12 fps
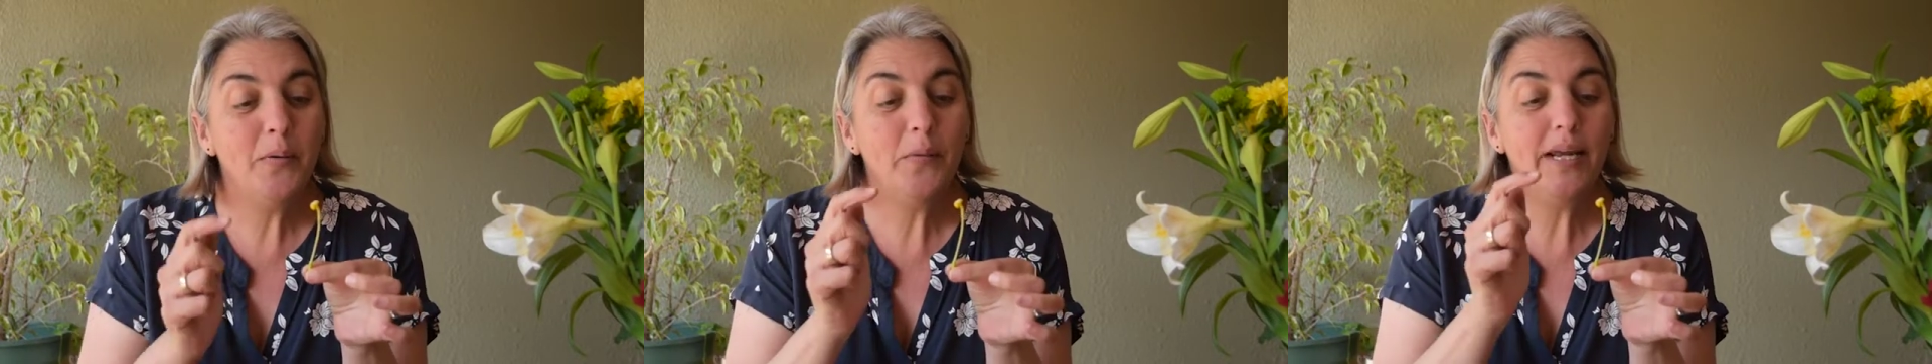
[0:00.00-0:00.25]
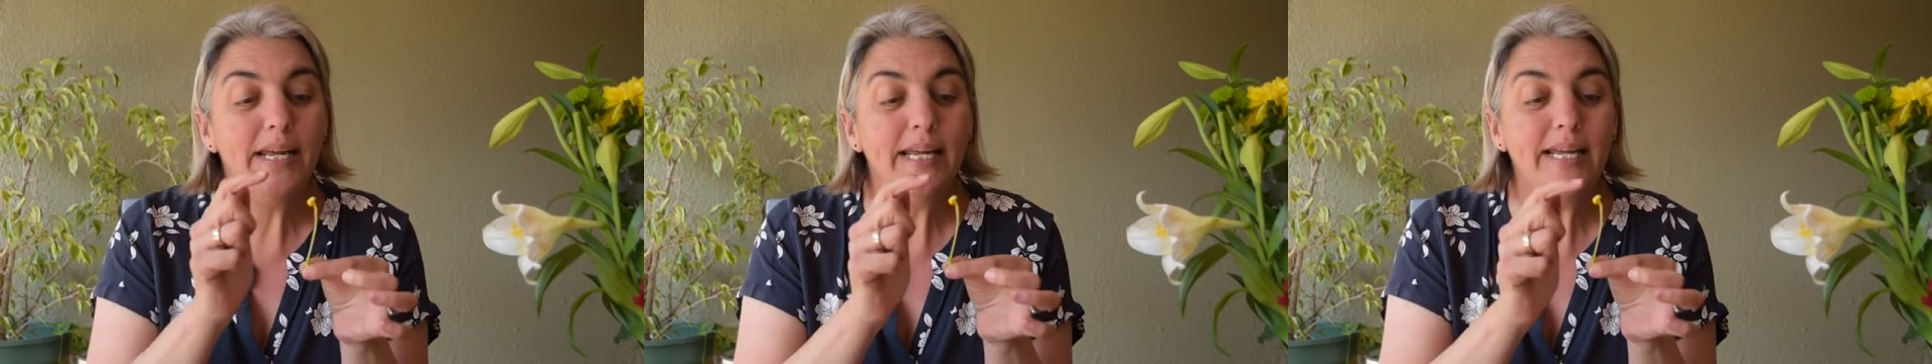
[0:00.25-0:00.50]

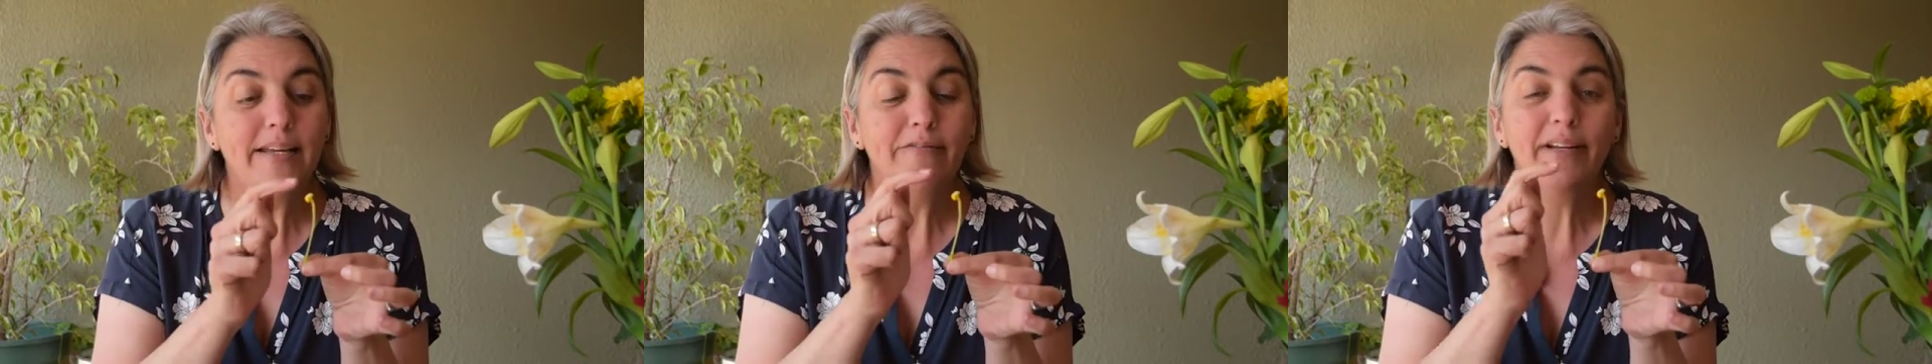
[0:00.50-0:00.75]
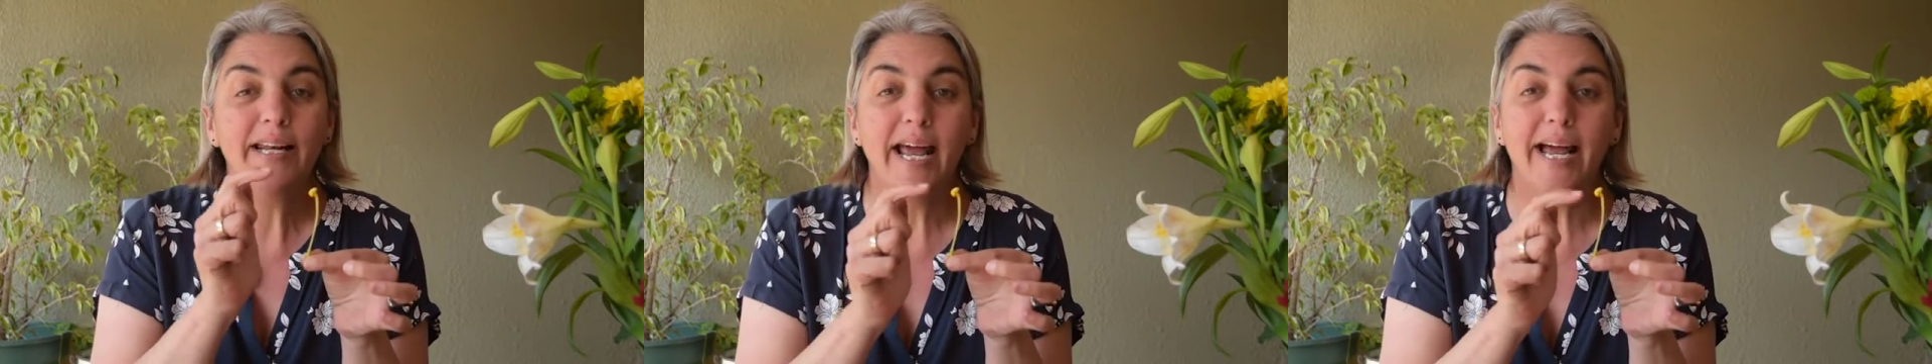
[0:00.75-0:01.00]
We
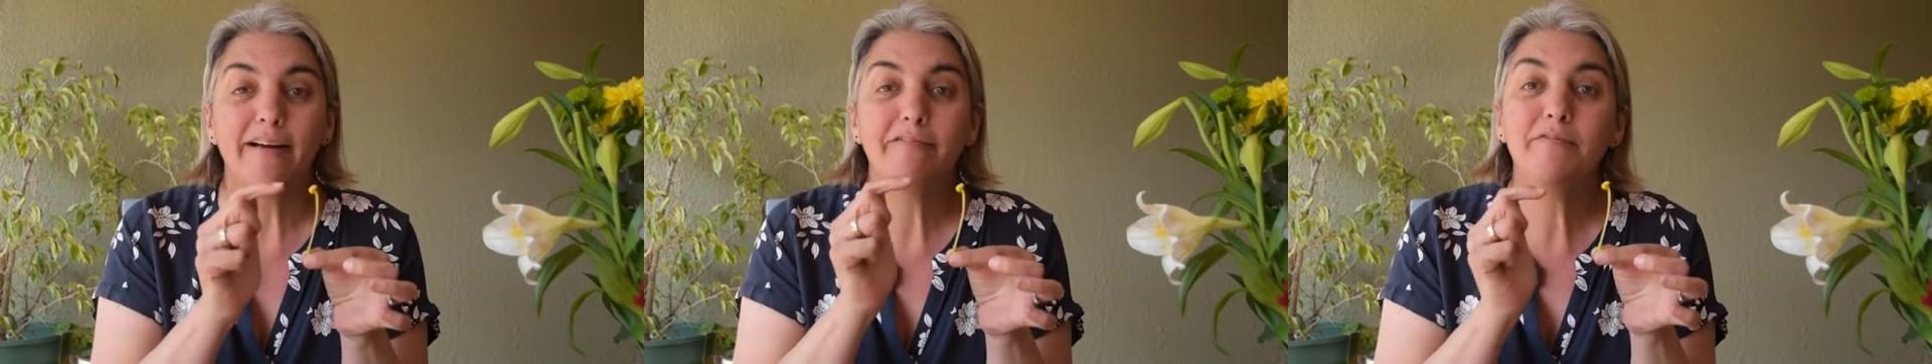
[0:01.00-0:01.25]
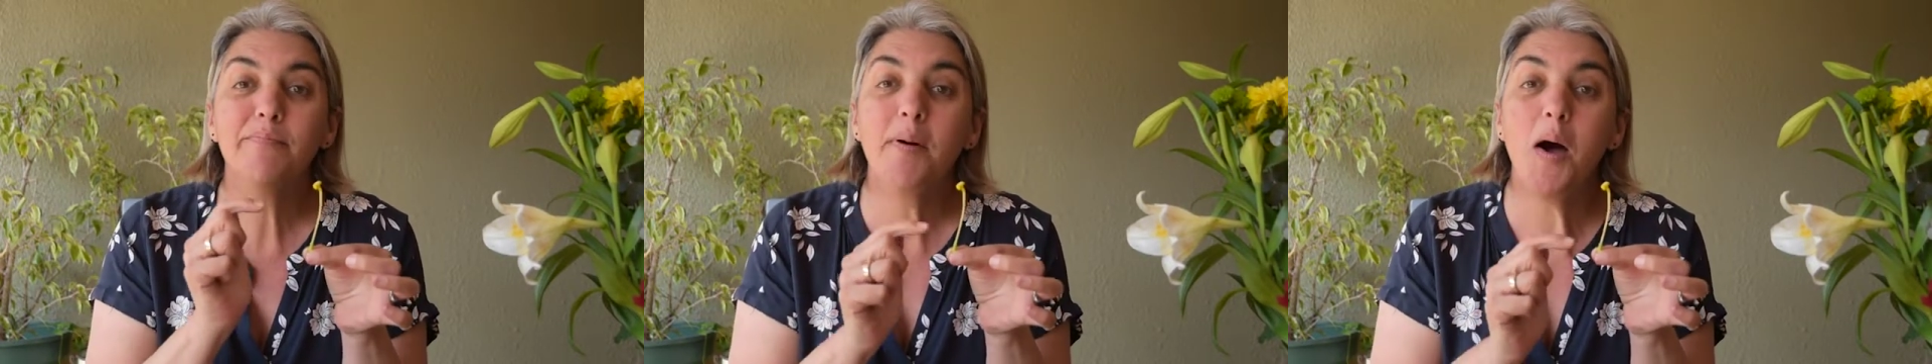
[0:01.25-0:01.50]
even
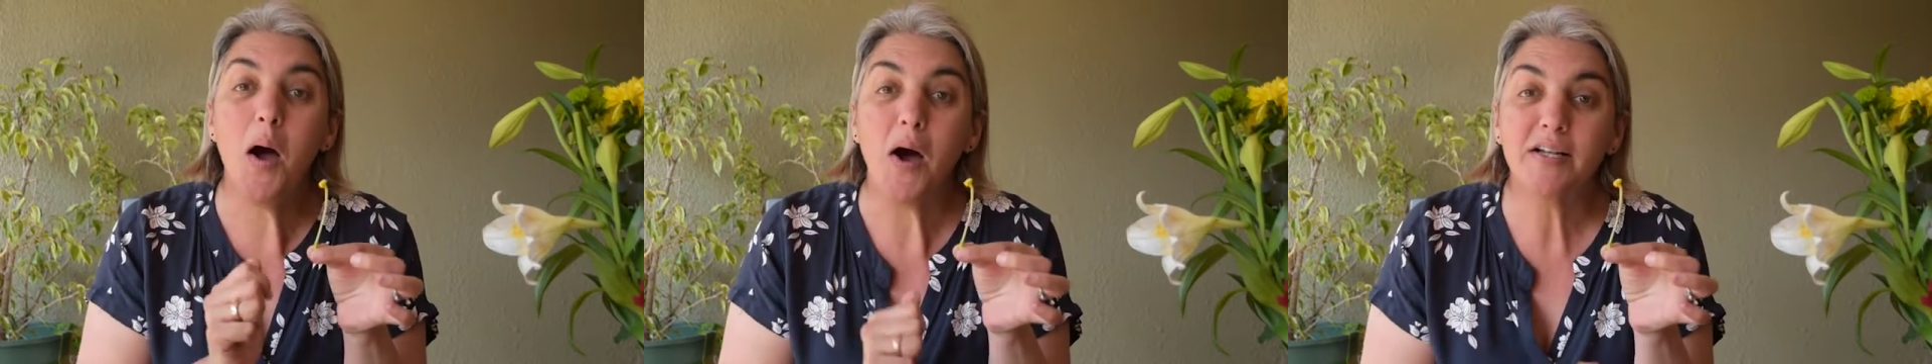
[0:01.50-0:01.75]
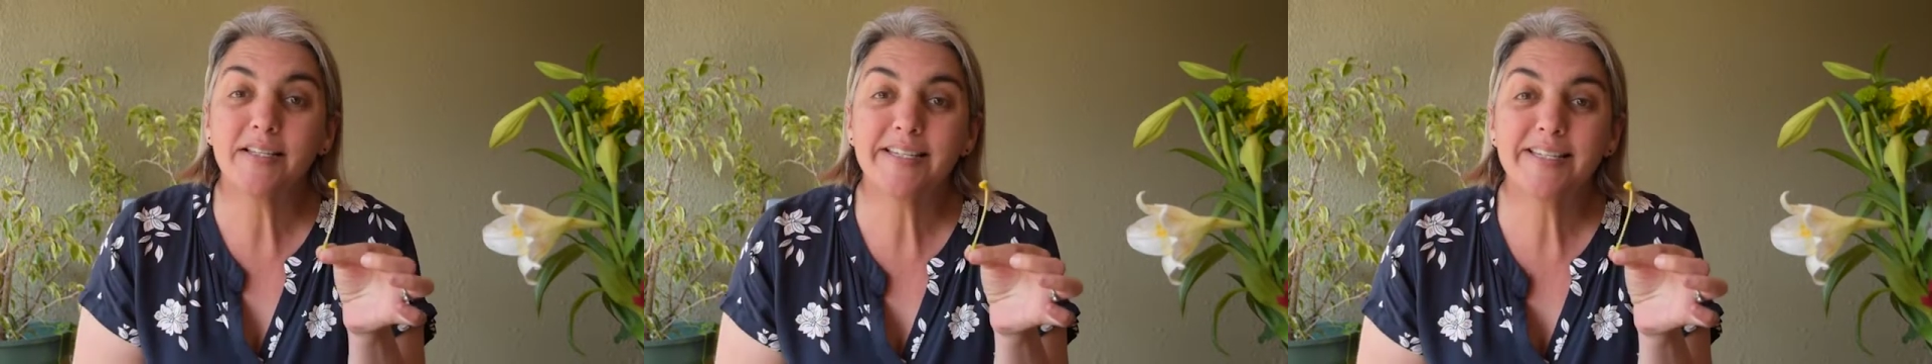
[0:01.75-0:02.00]
have
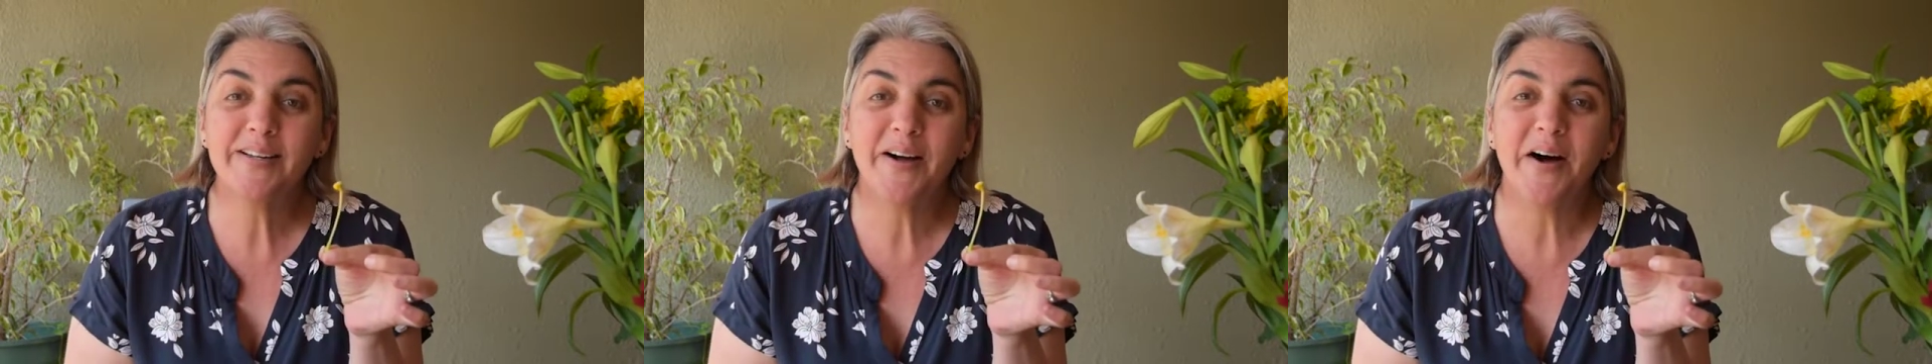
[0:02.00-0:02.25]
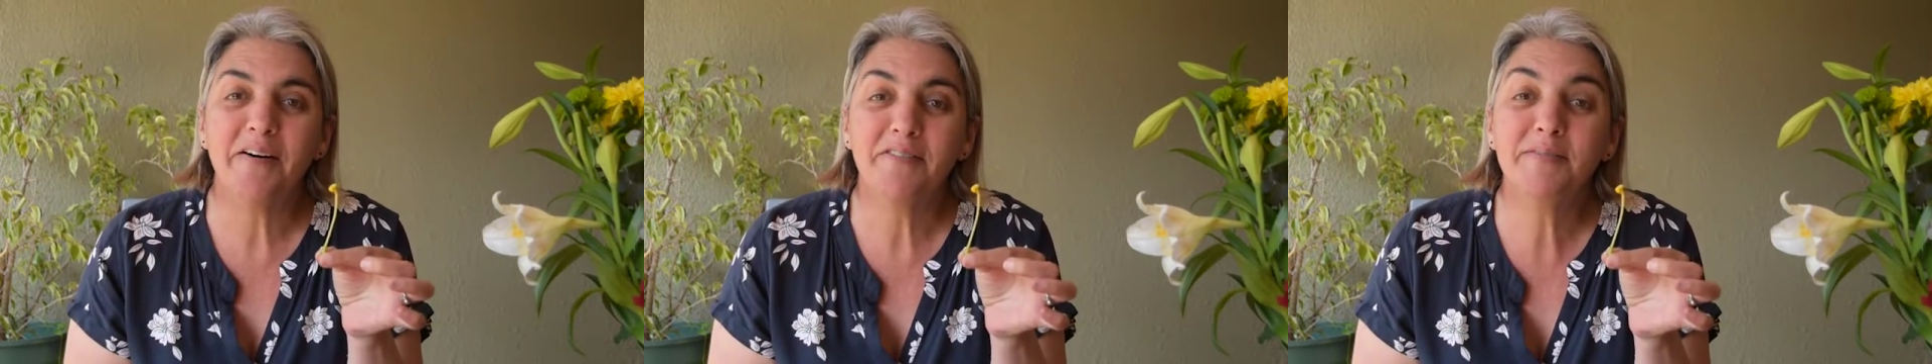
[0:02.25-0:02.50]
parts
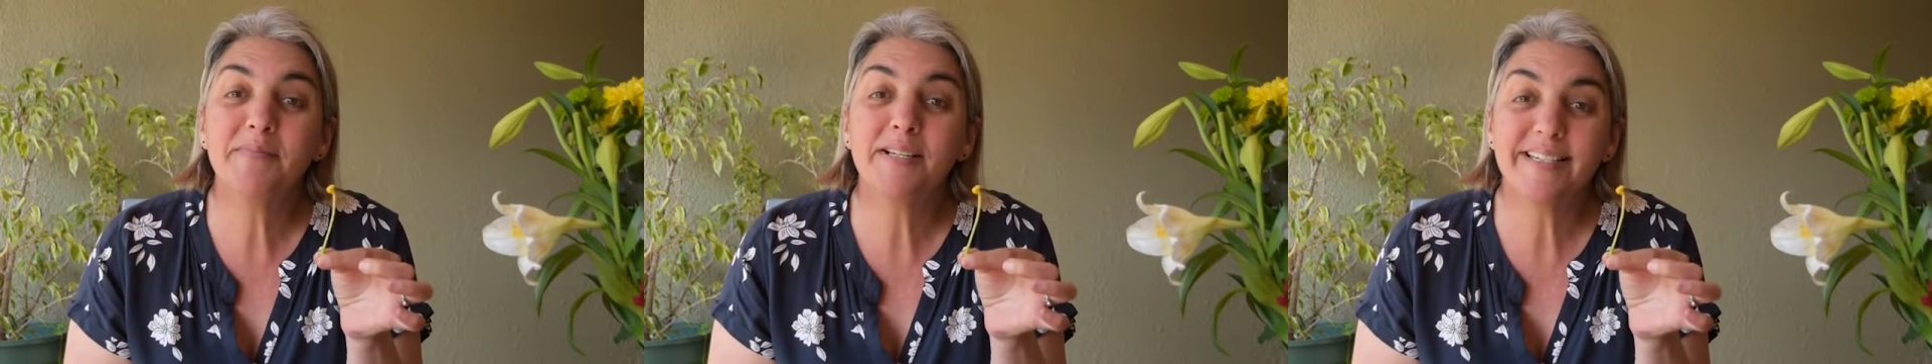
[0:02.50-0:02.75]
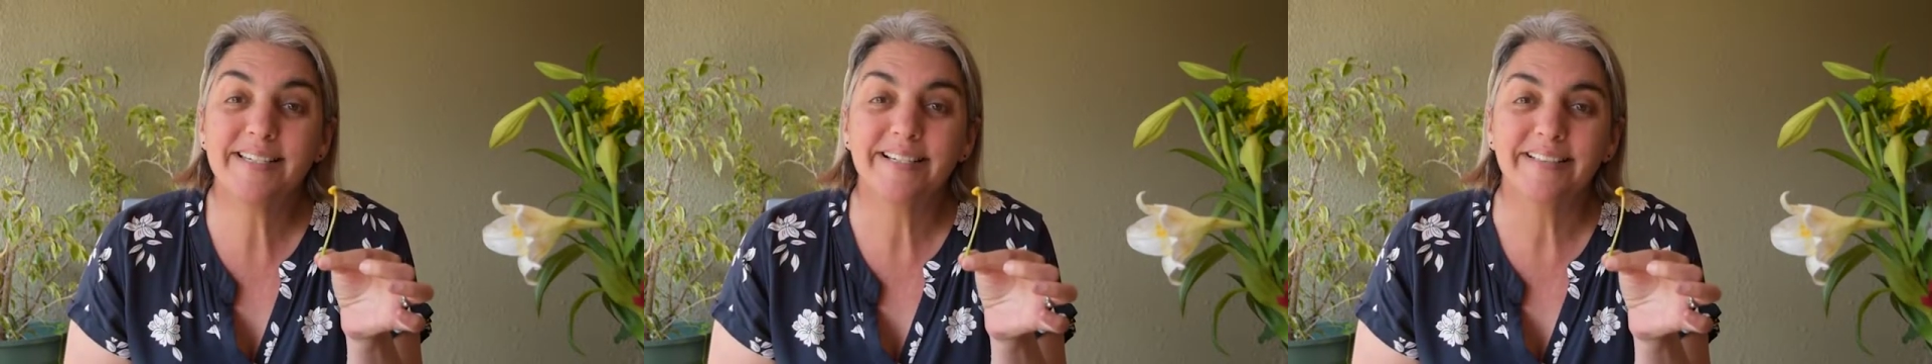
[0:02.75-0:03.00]
of a
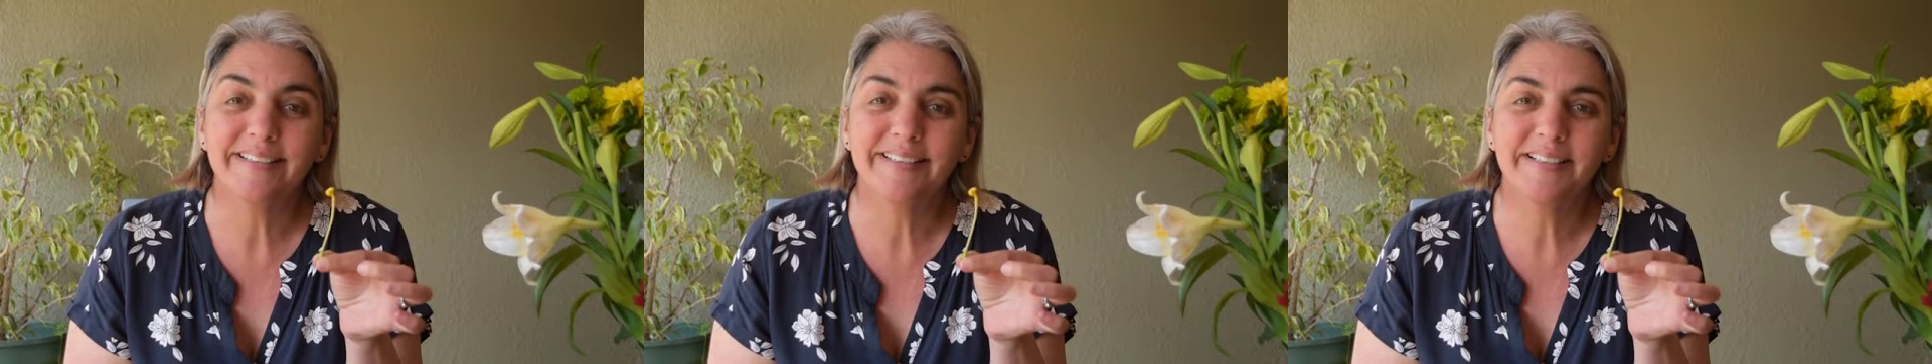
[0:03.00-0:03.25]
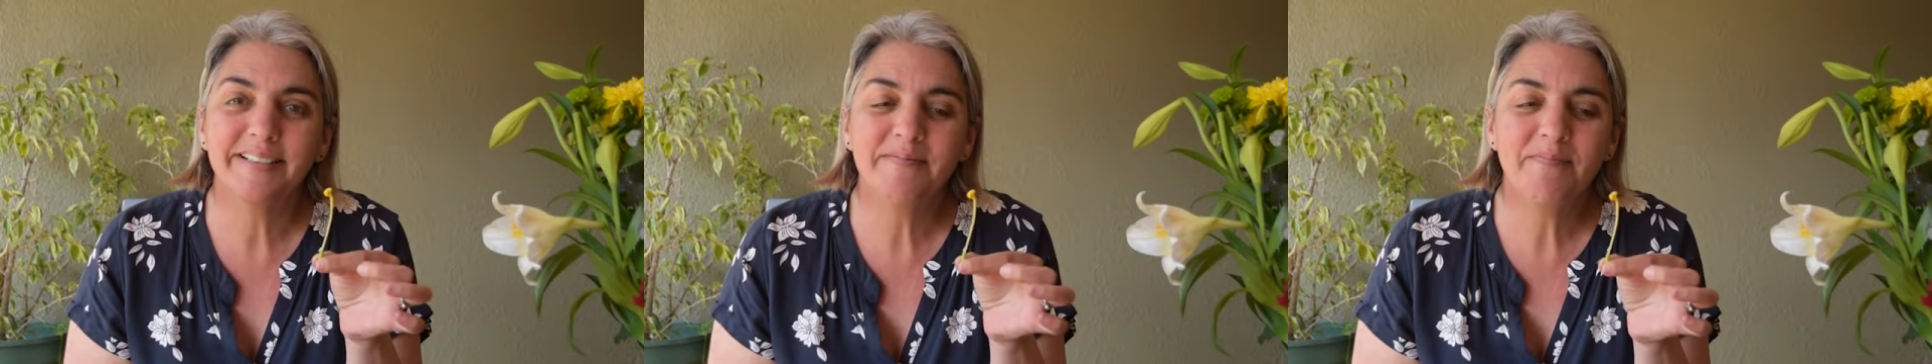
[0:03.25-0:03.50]

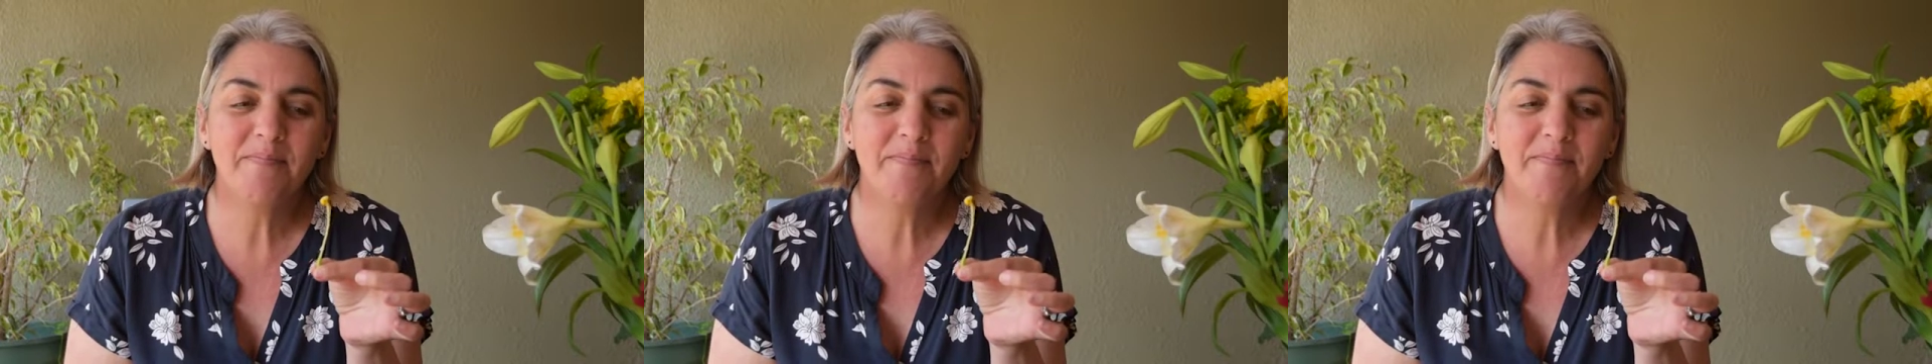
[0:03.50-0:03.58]
pistil.